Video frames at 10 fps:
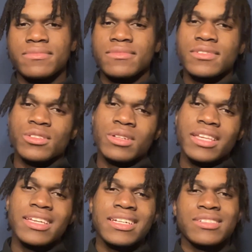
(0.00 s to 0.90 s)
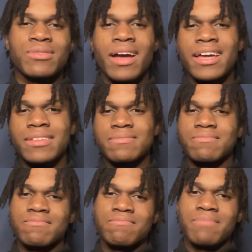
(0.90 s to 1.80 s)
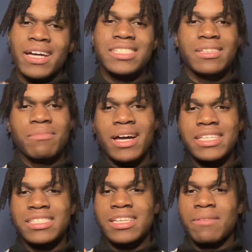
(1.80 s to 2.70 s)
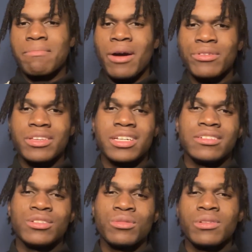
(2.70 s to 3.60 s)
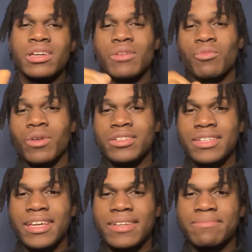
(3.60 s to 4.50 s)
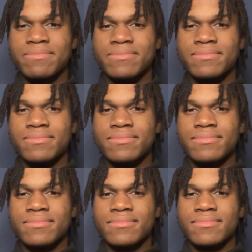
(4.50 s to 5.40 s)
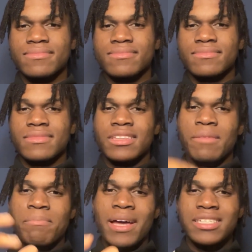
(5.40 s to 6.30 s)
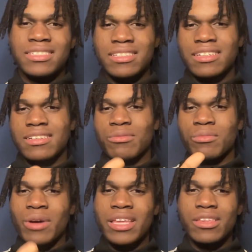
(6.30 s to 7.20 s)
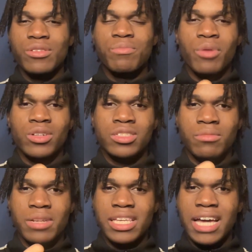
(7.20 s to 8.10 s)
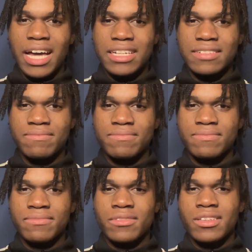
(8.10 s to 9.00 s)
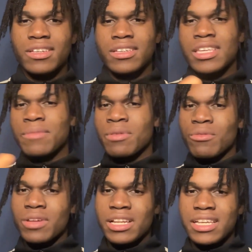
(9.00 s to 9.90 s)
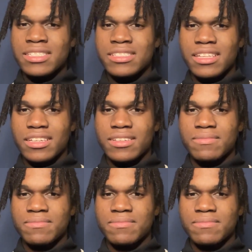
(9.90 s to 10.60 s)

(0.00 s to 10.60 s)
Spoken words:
So that you can try maximize the amount you can do in one day. The best way you possibly can. Keep it realistic.